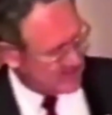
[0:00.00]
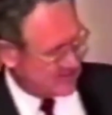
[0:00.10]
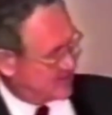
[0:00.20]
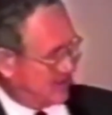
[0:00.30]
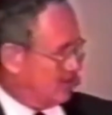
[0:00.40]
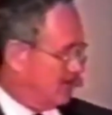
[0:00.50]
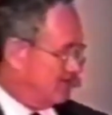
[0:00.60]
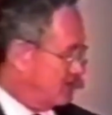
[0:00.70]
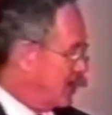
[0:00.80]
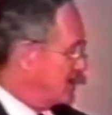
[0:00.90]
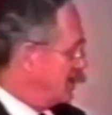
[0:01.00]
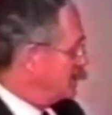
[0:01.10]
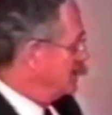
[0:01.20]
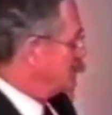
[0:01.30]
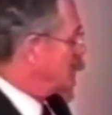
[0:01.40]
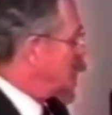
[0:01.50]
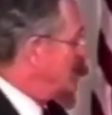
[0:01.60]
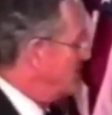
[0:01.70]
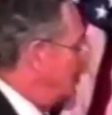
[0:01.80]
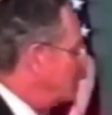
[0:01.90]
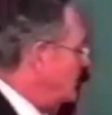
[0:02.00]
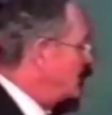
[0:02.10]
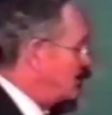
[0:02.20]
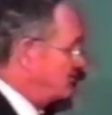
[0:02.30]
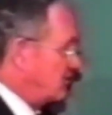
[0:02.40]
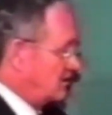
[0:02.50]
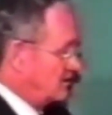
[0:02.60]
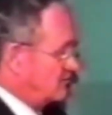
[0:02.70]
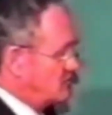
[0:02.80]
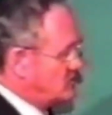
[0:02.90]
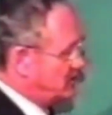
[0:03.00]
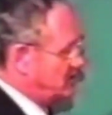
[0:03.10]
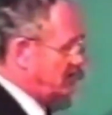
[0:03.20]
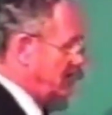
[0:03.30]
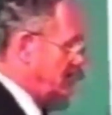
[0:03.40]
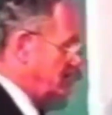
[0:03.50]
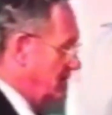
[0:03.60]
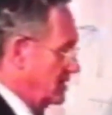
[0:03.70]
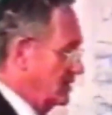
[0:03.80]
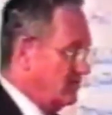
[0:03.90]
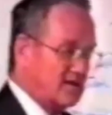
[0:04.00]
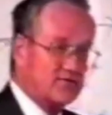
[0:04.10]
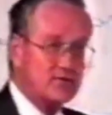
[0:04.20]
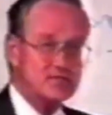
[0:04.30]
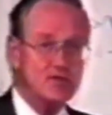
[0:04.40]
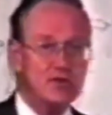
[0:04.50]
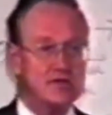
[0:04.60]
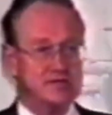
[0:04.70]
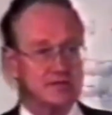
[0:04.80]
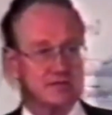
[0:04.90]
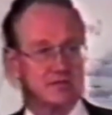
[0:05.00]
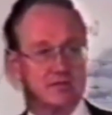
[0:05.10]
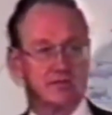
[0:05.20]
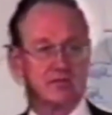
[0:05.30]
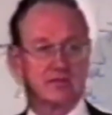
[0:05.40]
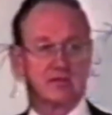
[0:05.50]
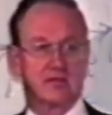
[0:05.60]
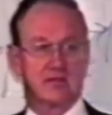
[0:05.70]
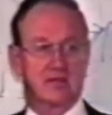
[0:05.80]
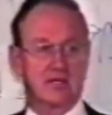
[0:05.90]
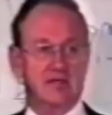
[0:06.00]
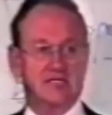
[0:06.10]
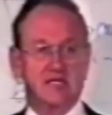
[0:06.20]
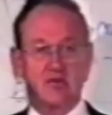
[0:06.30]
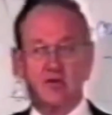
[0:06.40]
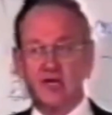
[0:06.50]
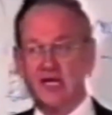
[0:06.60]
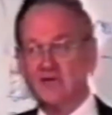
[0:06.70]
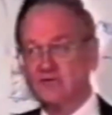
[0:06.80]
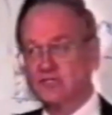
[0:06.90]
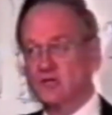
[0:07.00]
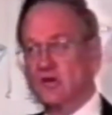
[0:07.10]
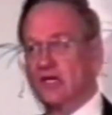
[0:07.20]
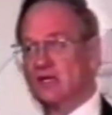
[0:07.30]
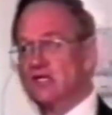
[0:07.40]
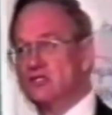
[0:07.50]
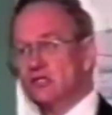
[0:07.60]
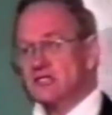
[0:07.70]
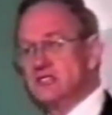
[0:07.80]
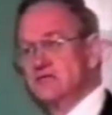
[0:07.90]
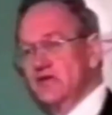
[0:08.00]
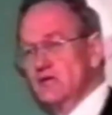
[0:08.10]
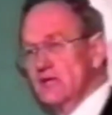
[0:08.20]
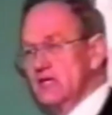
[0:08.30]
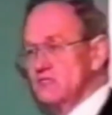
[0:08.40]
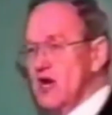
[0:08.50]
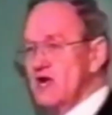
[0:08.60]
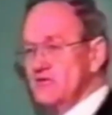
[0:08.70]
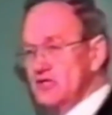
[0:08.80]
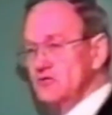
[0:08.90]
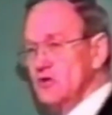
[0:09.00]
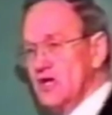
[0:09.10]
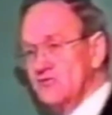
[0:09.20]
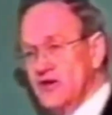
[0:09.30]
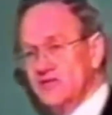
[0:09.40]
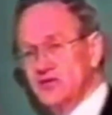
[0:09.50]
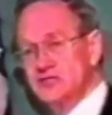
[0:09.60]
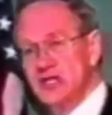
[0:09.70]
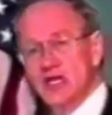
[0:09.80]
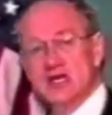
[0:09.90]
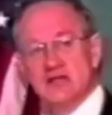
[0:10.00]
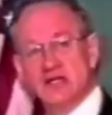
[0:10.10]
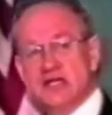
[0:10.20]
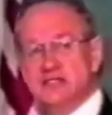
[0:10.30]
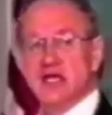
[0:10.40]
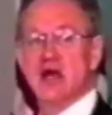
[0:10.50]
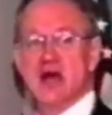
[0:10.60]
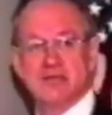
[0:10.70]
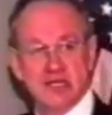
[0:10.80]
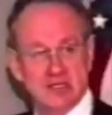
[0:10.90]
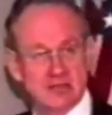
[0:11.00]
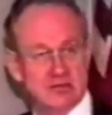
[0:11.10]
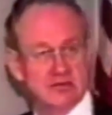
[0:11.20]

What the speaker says: I just, I haven't got it yet. So meanwhile, I'm writing off all of the food, shelter, land, and everything for this horse. And they said, well, we have this little regulation that says if you don't make a profit in 3 out of 5 years, then that's a hobby.